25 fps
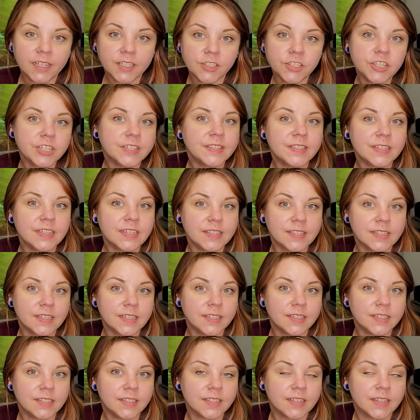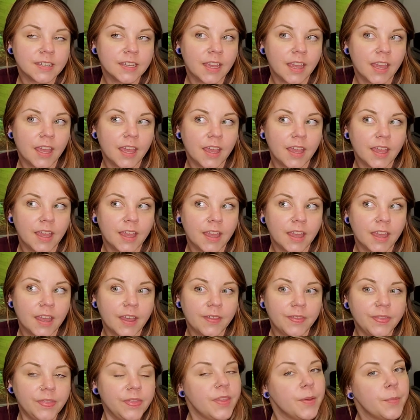just isn't
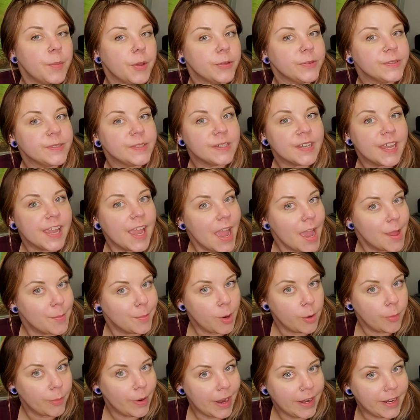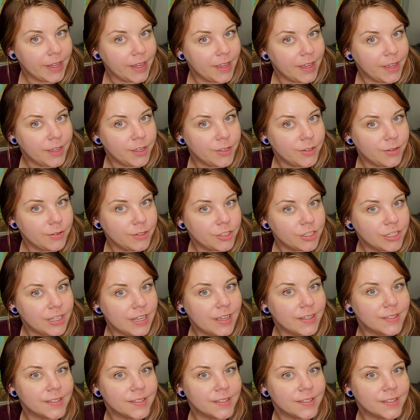the most camera ready usually.